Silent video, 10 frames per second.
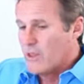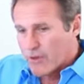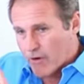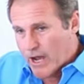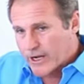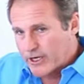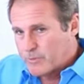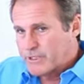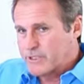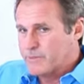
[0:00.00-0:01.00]
There are going to
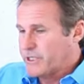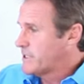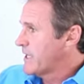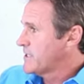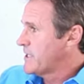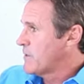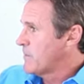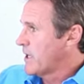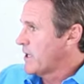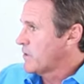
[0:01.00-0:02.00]
be some details down
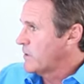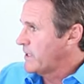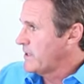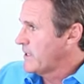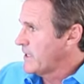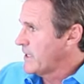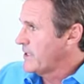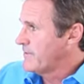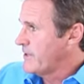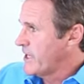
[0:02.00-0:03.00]
below in
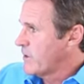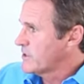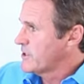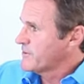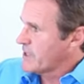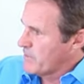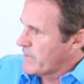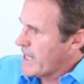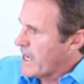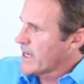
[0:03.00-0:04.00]
the video itself. So,
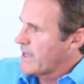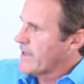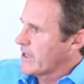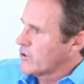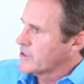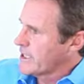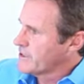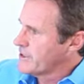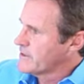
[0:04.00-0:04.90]
but how can they contact